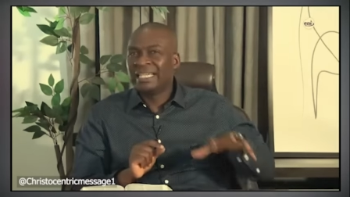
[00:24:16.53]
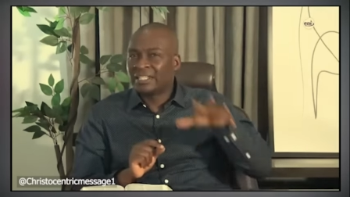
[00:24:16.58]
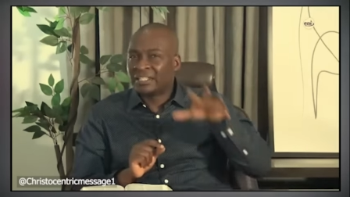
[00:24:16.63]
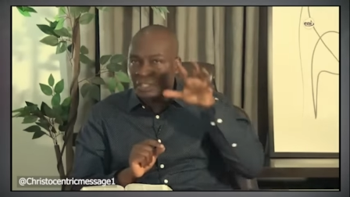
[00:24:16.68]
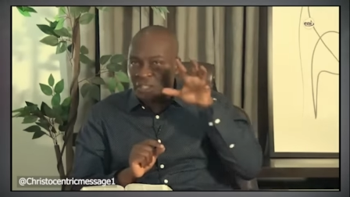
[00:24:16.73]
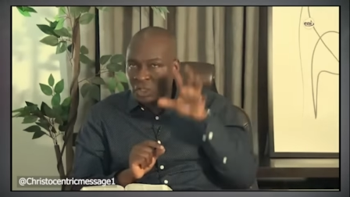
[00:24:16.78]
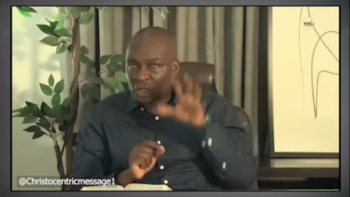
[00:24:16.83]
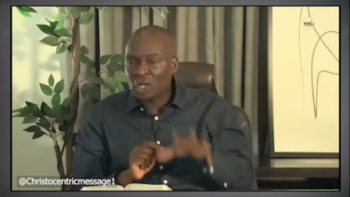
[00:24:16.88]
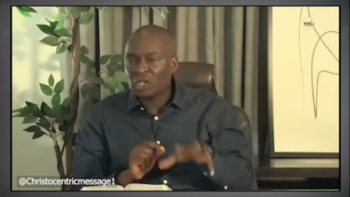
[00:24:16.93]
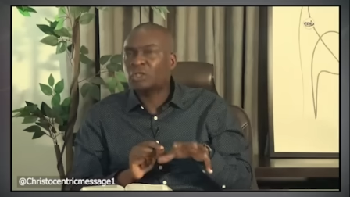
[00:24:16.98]

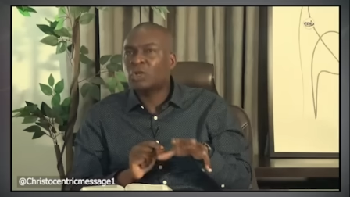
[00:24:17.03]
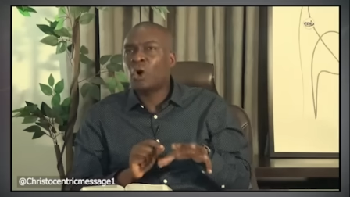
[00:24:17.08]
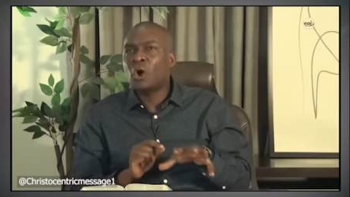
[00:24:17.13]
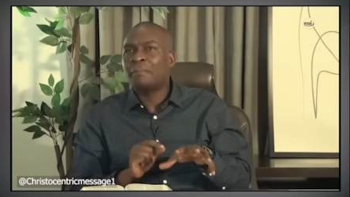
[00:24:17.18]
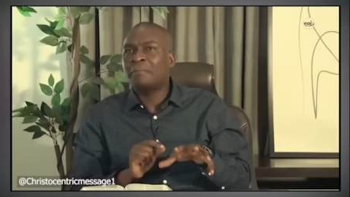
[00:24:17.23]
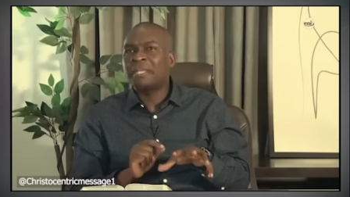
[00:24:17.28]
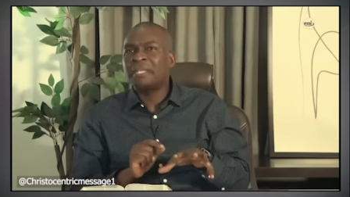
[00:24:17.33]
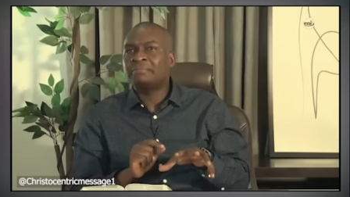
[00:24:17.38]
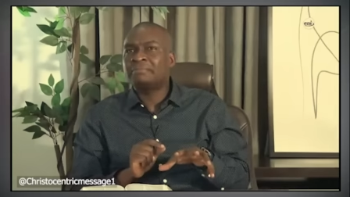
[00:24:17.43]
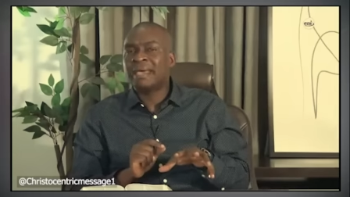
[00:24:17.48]
It's not
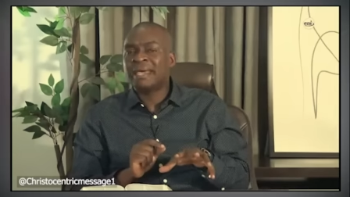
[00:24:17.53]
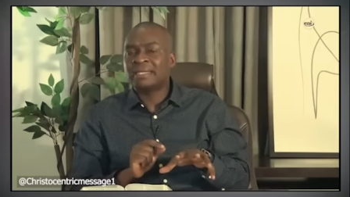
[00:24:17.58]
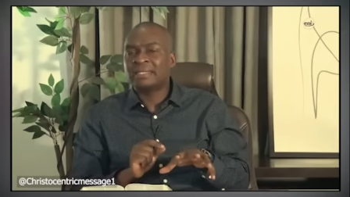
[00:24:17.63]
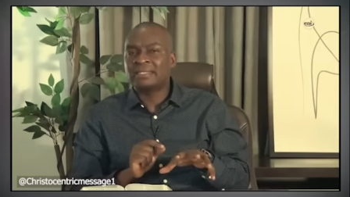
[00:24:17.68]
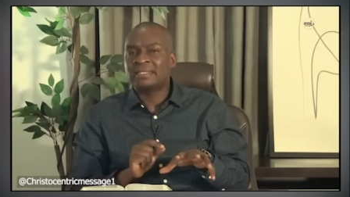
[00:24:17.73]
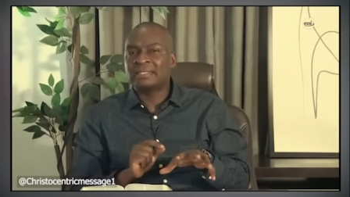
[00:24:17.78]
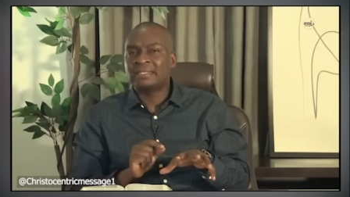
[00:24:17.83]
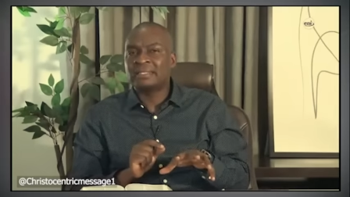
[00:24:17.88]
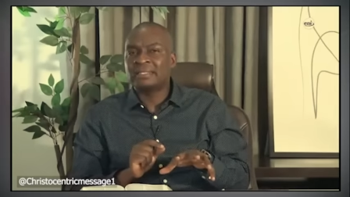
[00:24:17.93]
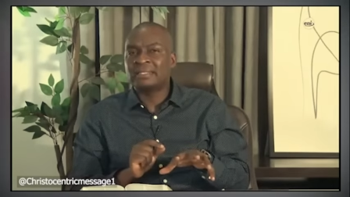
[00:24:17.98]

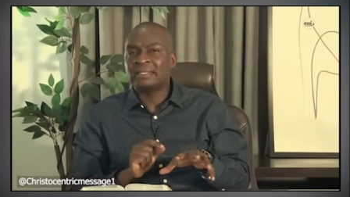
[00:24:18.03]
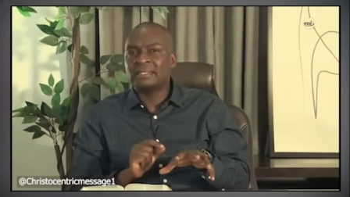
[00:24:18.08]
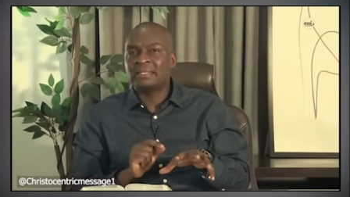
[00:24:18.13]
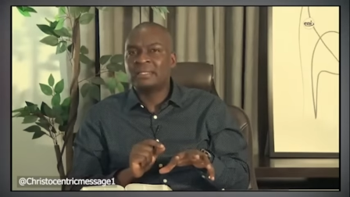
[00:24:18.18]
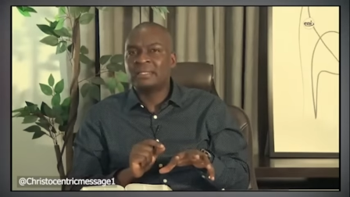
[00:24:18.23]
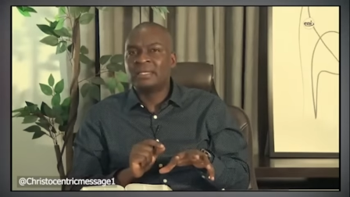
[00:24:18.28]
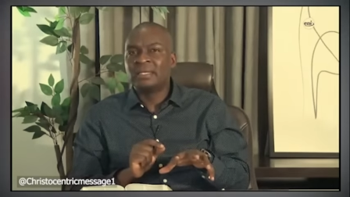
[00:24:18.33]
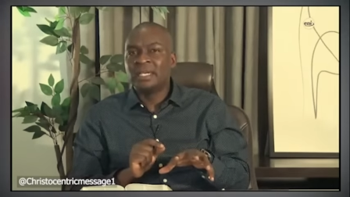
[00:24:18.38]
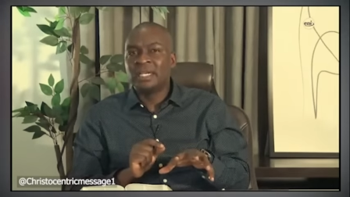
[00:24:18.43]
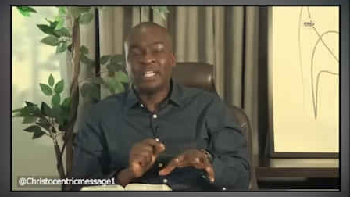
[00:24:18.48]
commitment.
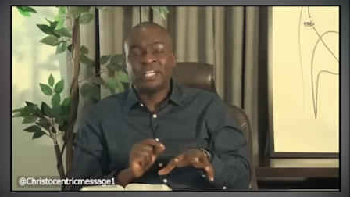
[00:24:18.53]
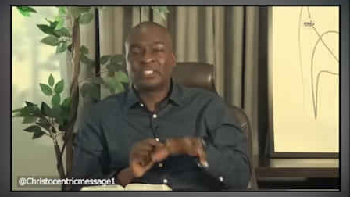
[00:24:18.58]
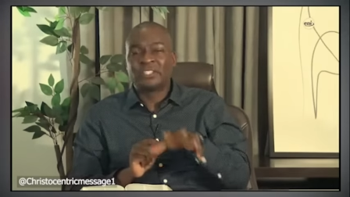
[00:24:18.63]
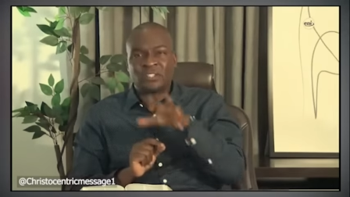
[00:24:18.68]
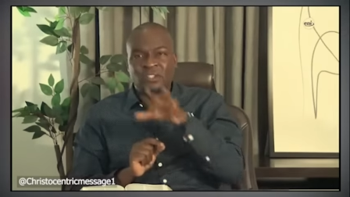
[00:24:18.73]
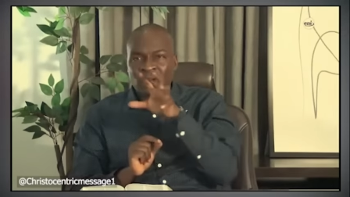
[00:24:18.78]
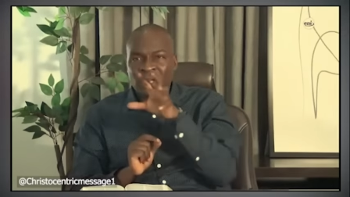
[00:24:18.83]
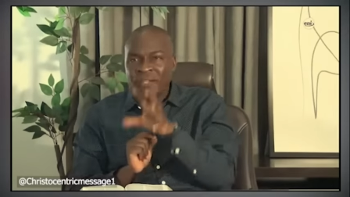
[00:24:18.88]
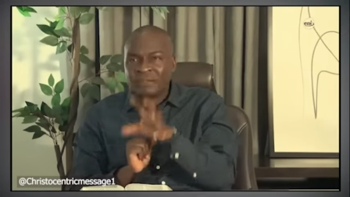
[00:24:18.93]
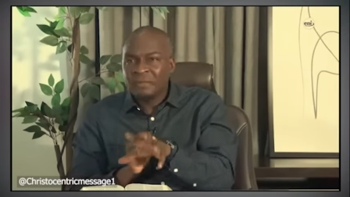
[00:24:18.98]

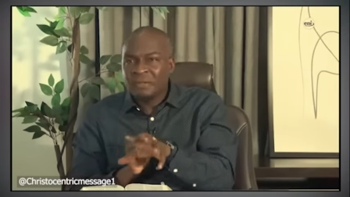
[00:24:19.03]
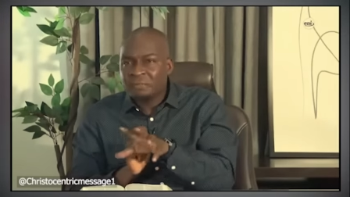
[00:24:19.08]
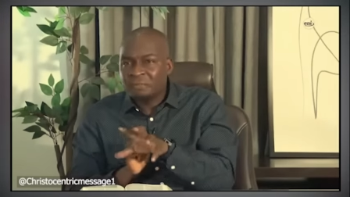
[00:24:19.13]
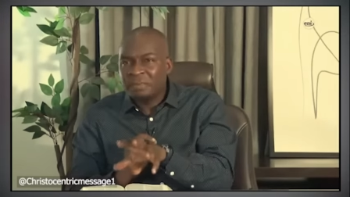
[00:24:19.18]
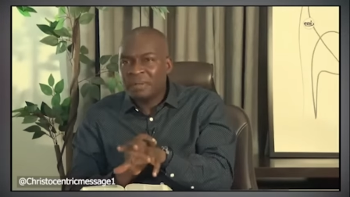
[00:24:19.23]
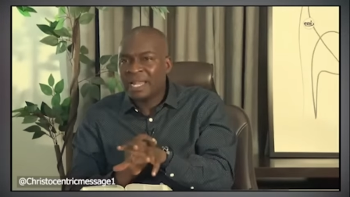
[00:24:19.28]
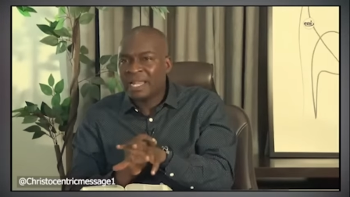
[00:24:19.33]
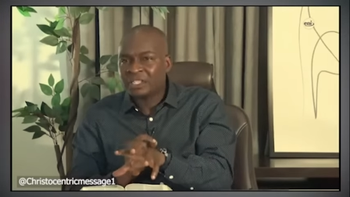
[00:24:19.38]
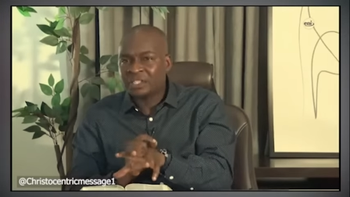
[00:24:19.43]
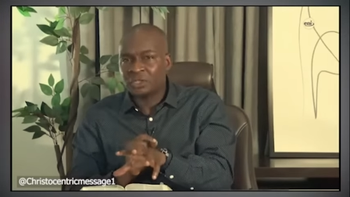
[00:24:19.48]
It's not even
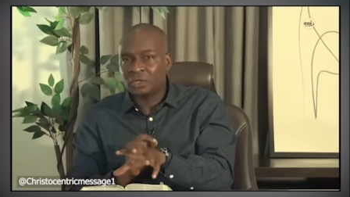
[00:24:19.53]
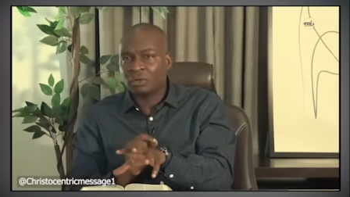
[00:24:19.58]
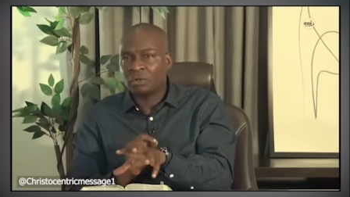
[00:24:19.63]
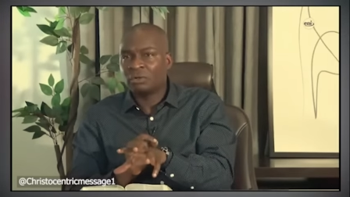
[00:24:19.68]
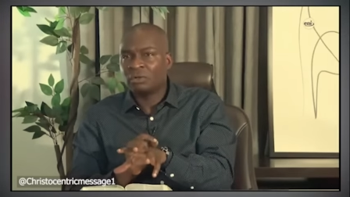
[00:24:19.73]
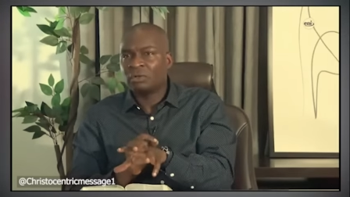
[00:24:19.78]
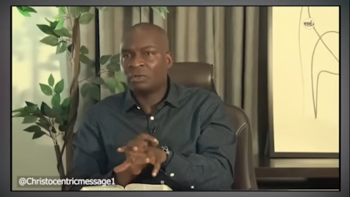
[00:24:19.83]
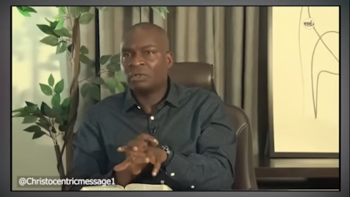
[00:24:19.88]
pleasure.